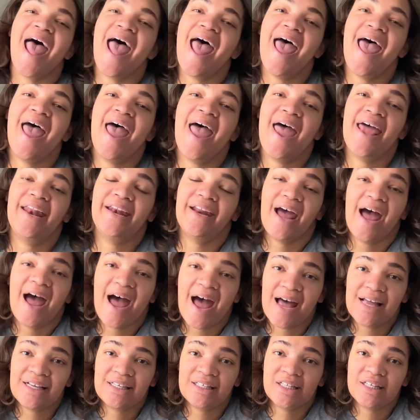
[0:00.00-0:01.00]
and
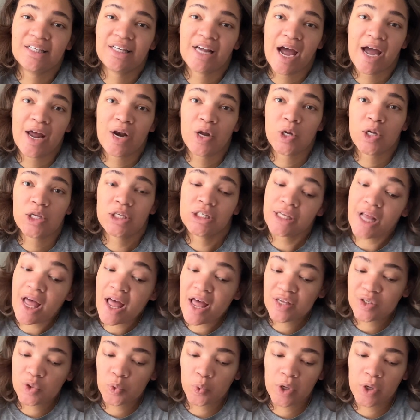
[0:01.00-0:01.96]
as the title says,